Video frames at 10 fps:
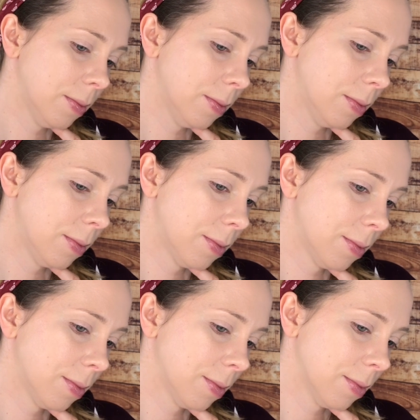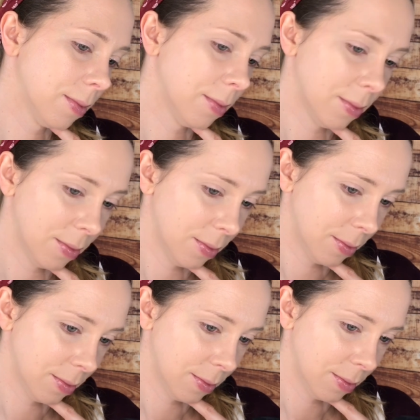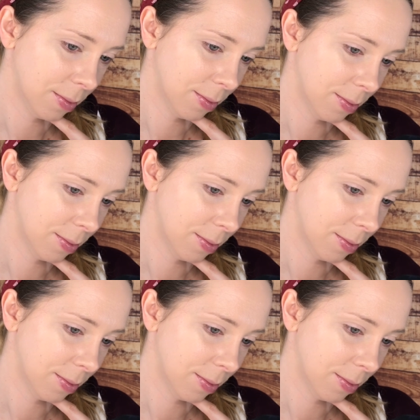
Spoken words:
[no speech]